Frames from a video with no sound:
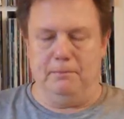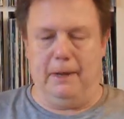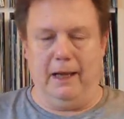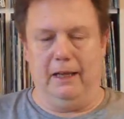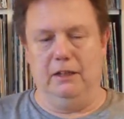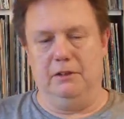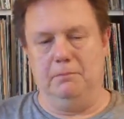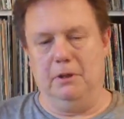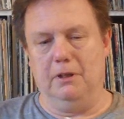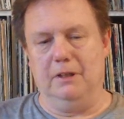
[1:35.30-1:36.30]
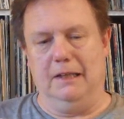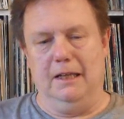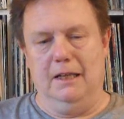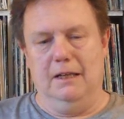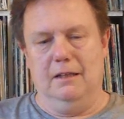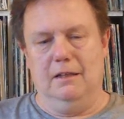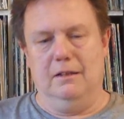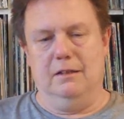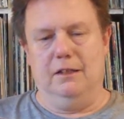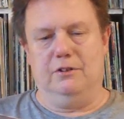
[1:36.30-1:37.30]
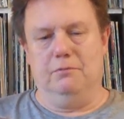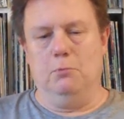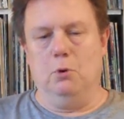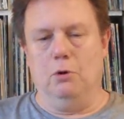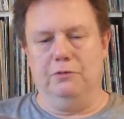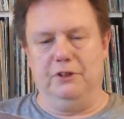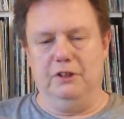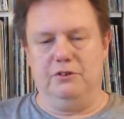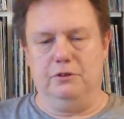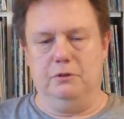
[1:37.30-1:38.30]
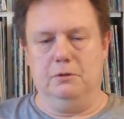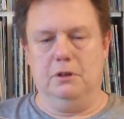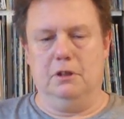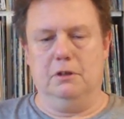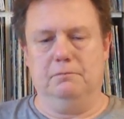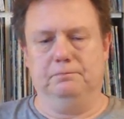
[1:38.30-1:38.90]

band, but they sort of morphed into